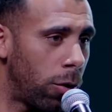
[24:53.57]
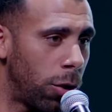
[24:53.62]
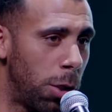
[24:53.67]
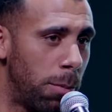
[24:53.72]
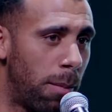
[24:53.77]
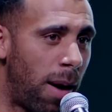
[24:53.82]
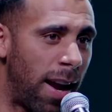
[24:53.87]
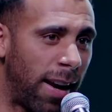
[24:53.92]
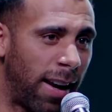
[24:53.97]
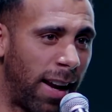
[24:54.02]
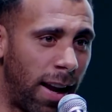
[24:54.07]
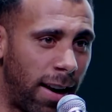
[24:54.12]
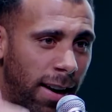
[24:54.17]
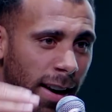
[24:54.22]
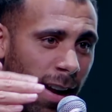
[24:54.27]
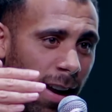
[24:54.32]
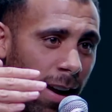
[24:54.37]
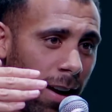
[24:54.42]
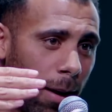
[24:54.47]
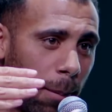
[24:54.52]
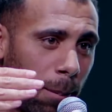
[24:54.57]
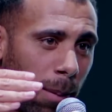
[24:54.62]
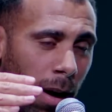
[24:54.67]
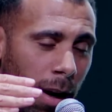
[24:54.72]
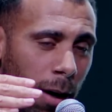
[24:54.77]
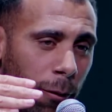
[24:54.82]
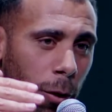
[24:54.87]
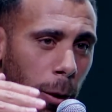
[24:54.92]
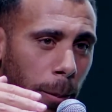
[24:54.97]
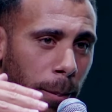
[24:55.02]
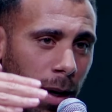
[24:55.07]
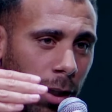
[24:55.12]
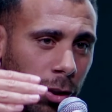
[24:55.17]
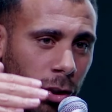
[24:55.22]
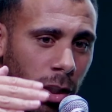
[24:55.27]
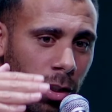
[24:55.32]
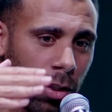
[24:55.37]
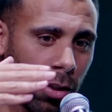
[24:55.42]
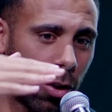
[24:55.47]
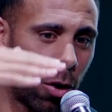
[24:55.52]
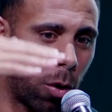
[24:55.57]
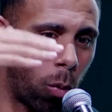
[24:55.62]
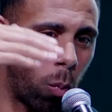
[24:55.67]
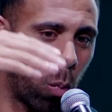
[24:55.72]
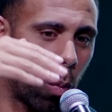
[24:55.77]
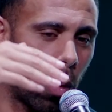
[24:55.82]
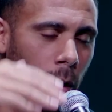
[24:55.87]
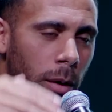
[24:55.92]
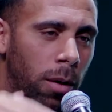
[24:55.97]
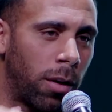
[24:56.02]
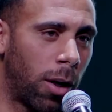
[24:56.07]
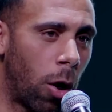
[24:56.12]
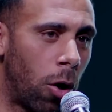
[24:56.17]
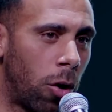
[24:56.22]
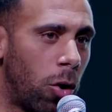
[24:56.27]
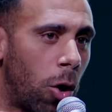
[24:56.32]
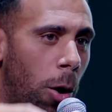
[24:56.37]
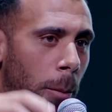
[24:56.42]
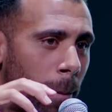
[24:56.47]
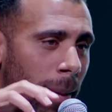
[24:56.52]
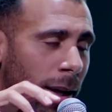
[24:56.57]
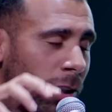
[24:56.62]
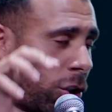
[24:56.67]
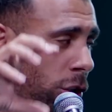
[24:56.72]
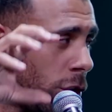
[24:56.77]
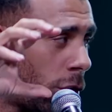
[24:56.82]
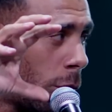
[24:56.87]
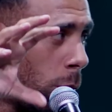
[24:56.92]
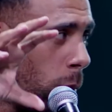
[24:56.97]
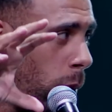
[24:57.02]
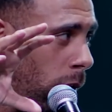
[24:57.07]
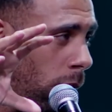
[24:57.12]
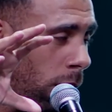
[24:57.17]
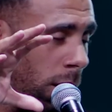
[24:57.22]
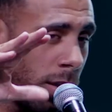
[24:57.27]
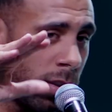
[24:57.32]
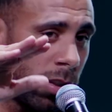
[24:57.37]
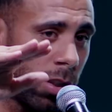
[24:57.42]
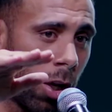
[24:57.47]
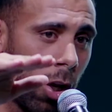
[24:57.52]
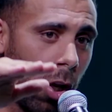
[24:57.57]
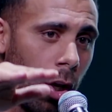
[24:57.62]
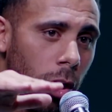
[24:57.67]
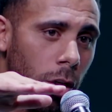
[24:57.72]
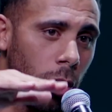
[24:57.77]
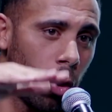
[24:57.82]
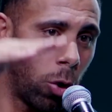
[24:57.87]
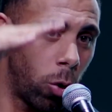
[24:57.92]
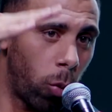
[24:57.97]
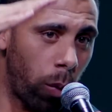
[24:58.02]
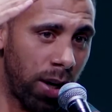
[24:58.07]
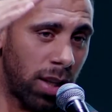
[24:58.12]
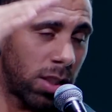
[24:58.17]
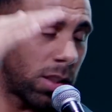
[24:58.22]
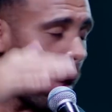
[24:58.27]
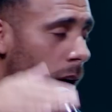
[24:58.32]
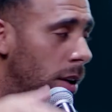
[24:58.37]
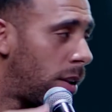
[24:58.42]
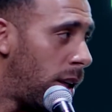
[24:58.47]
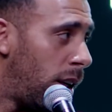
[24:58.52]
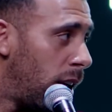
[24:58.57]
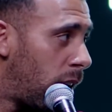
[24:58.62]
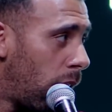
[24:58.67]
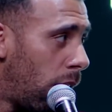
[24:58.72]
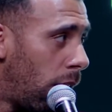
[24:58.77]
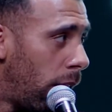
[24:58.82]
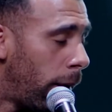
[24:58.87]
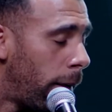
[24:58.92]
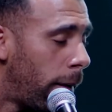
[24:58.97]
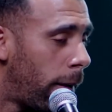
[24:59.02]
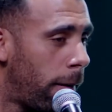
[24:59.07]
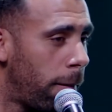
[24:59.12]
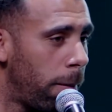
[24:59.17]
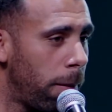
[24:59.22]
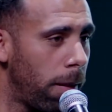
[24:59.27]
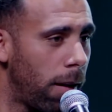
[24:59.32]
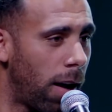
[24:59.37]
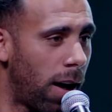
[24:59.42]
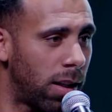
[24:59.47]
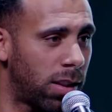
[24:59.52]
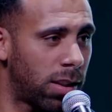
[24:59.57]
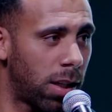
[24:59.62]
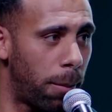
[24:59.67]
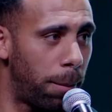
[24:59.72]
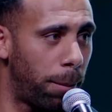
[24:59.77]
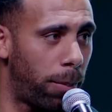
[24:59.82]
You might get there, but if your passion is not matching your words, you'll always start to decline at some